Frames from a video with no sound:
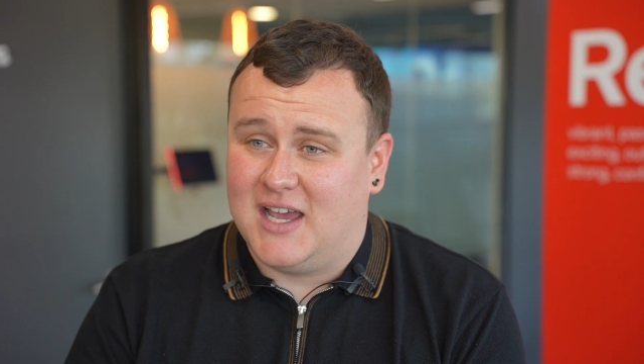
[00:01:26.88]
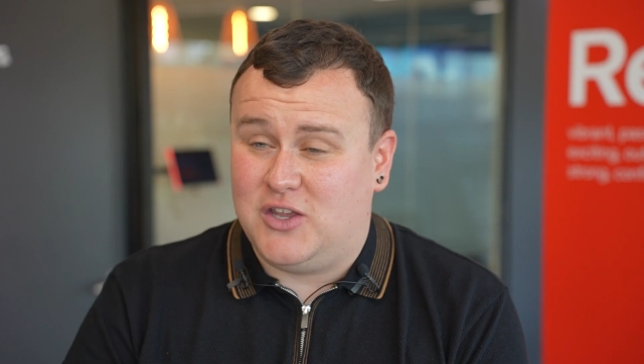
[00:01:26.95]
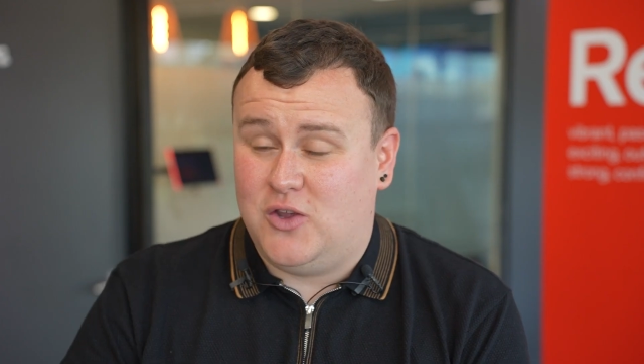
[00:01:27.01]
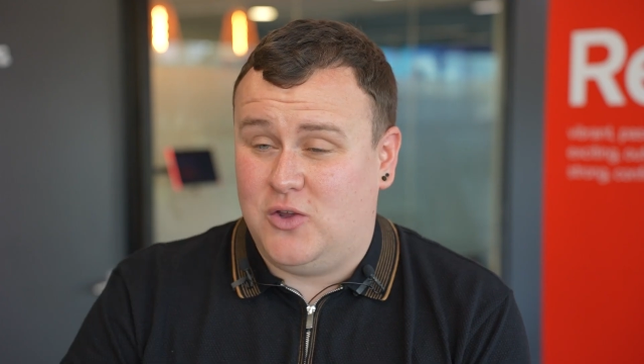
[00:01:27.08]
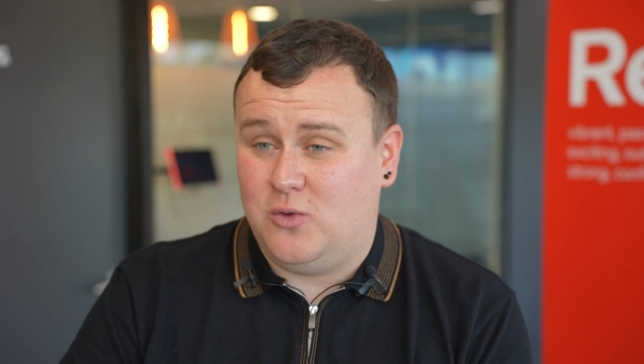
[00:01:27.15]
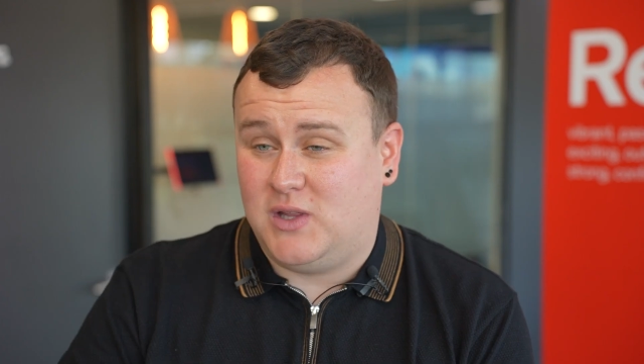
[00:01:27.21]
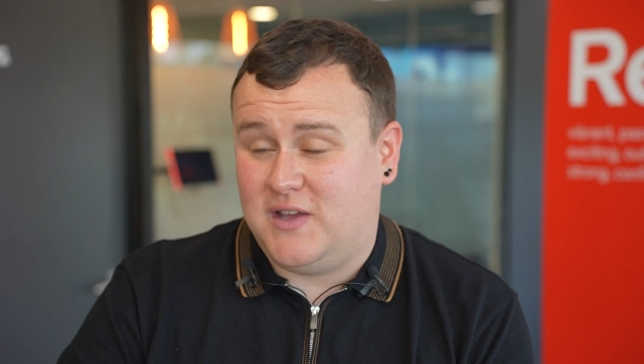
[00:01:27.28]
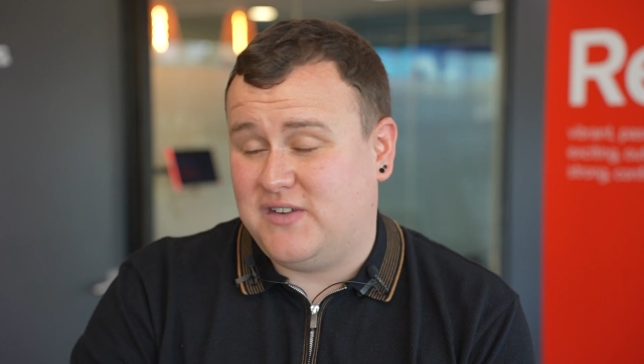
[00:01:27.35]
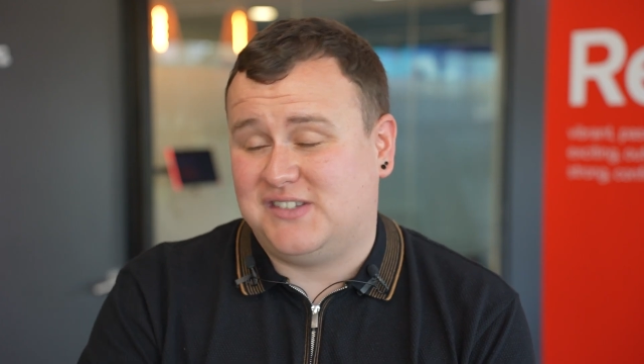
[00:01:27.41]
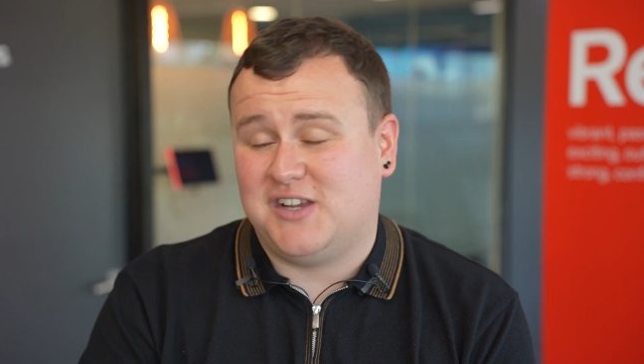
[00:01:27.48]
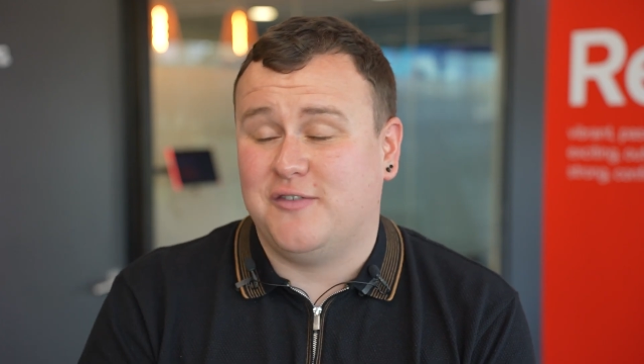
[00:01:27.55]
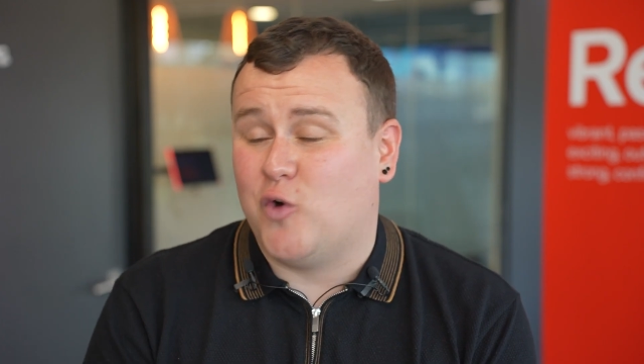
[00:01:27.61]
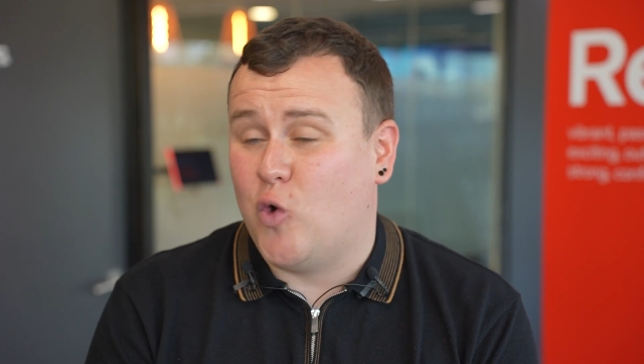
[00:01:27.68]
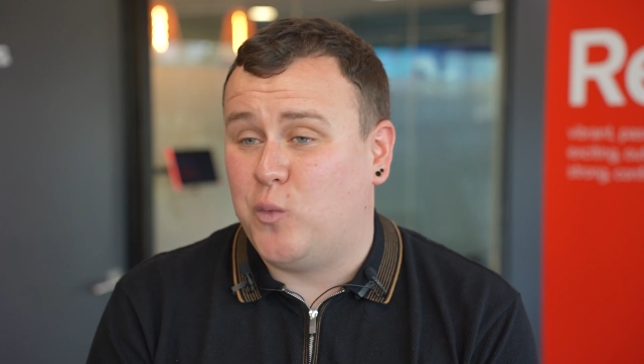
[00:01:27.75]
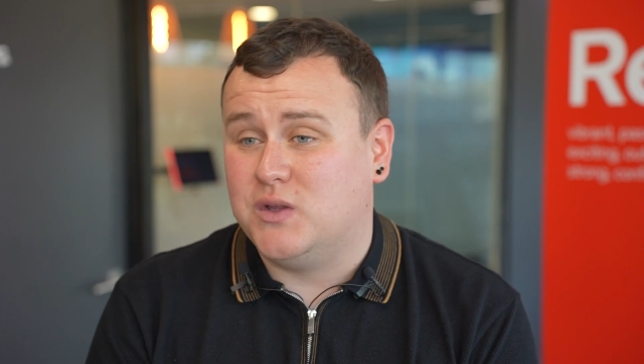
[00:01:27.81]
you leave
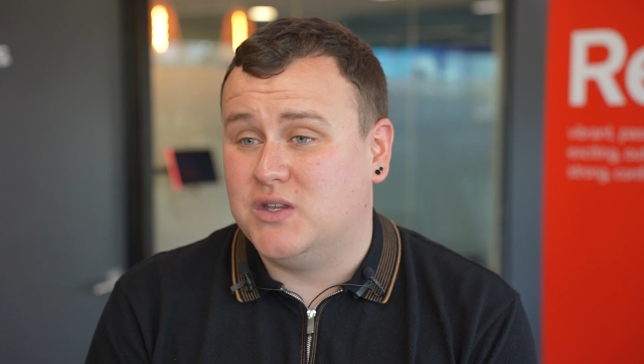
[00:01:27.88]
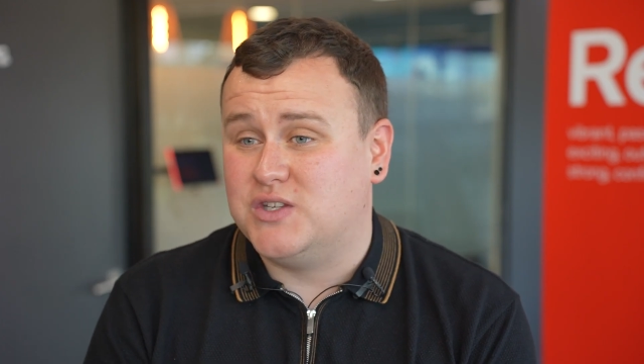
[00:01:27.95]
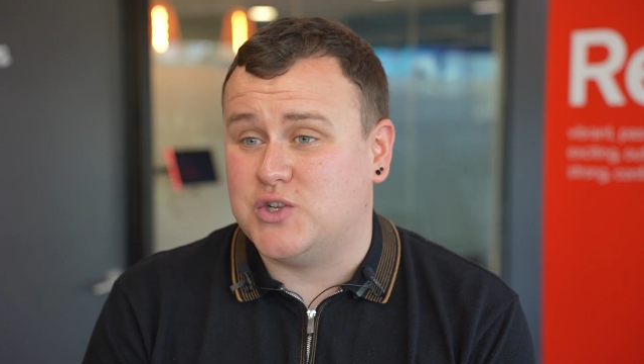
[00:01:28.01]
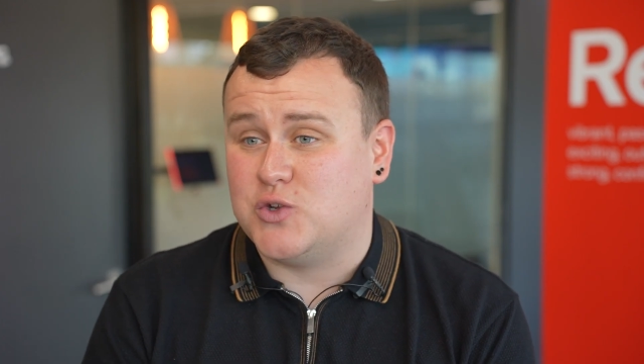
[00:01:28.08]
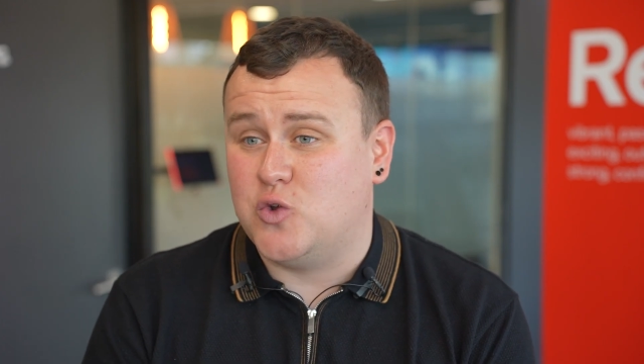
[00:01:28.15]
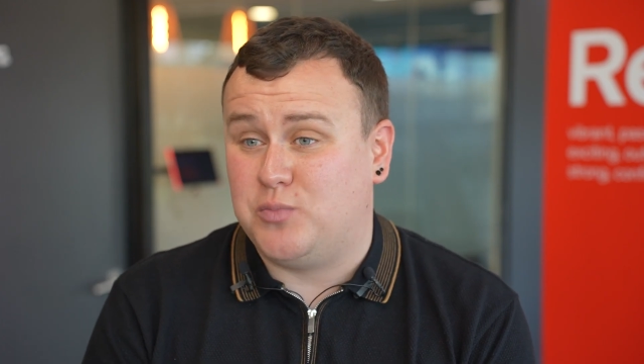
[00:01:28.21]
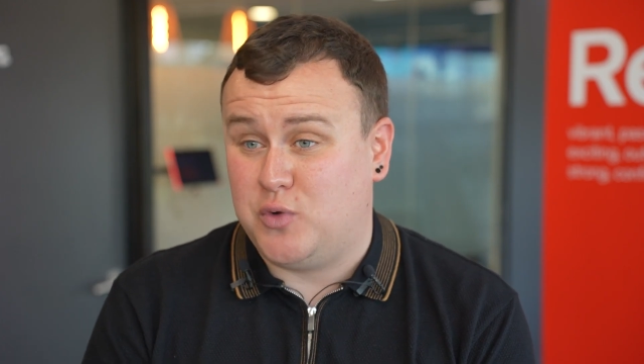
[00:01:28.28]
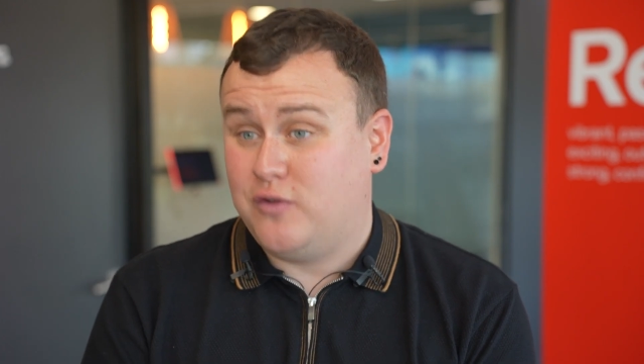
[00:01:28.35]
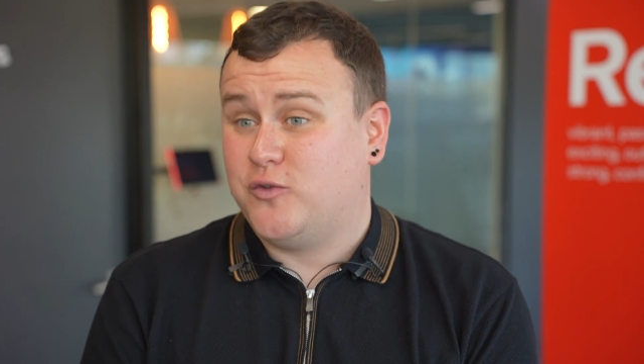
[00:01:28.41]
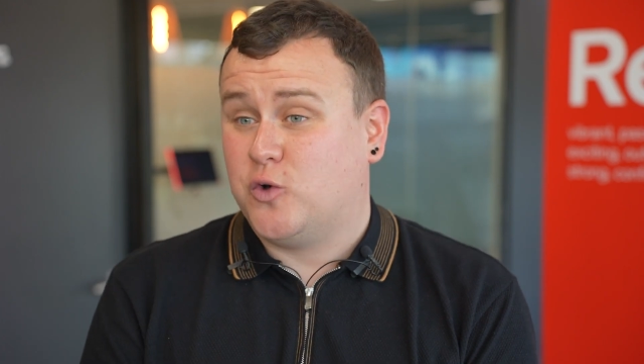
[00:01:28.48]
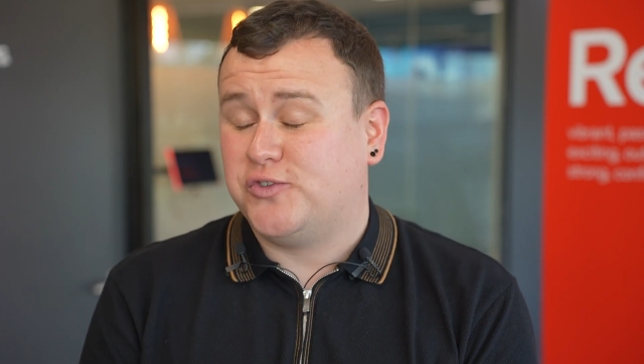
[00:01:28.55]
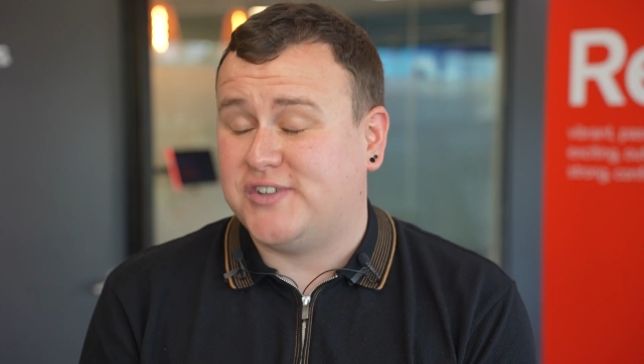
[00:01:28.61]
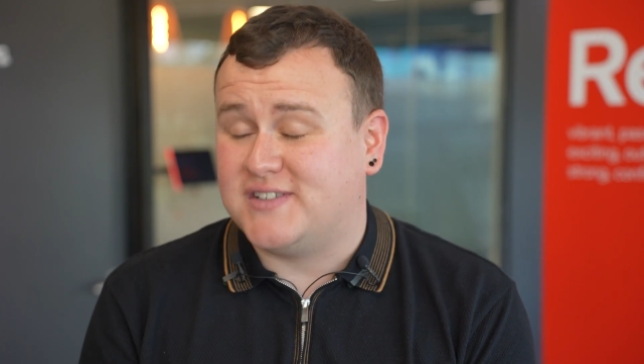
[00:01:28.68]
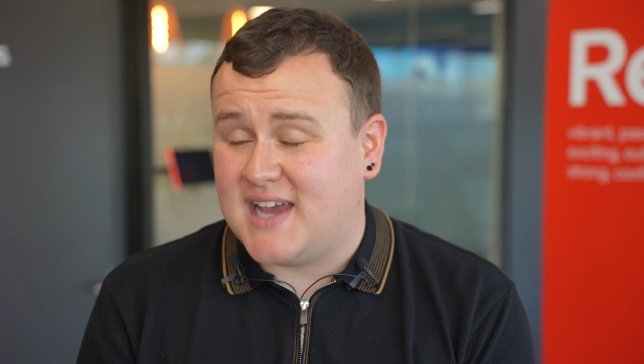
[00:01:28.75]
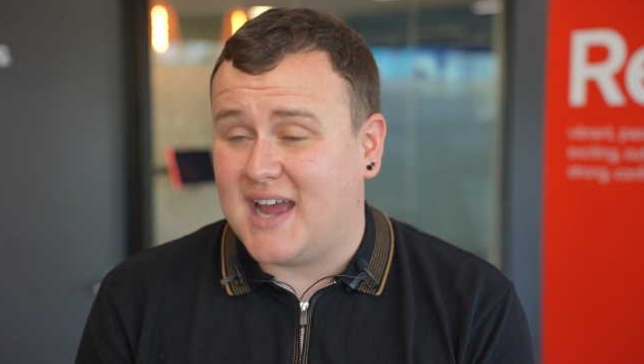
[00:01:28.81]
yourself open to brute force